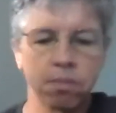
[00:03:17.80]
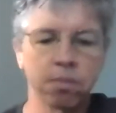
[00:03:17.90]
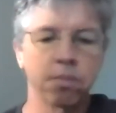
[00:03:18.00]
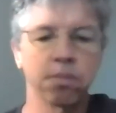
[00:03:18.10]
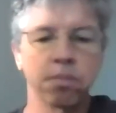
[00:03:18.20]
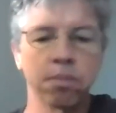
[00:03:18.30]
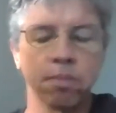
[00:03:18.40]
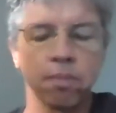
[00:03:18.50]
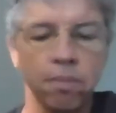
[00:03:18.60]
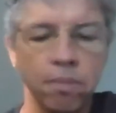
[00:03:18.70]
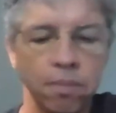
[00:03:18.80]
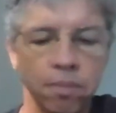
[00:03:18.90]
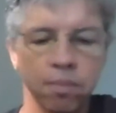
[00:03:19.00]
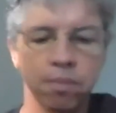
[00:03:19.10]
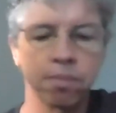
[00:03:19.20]

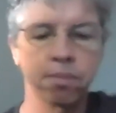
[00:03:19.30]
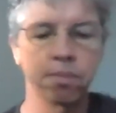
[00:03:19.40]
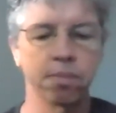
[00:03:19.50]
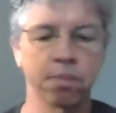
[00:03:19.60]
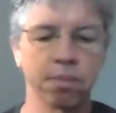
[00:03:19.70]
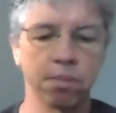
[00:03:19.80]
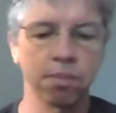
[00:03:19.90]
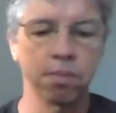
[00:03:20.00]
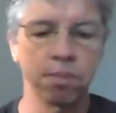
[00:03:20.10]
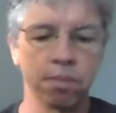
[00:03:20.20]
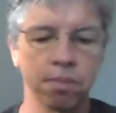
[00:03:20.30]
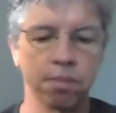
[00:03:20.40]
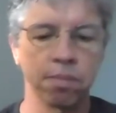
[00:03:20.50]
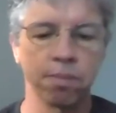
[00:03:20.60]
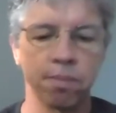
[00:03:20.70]

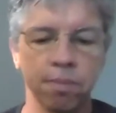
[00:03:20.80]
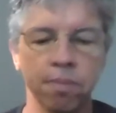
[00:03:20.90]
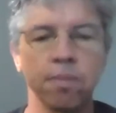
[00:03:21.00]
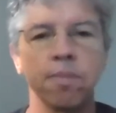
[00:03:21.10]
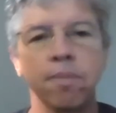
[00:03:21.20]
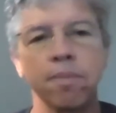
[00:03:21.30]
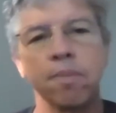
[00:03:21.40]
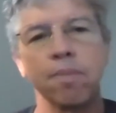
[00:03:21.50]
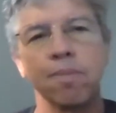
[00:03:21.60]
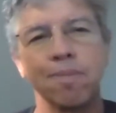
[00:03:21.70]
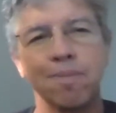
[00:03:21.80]
No words are spoken by the person on screen.